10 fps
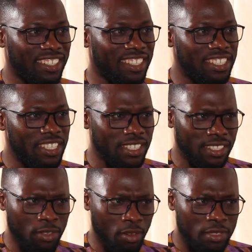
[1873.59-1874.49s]
Is he still
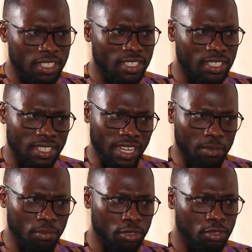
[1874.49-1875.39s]
in office? Is he still
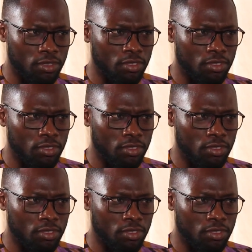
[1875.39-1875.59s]
at post?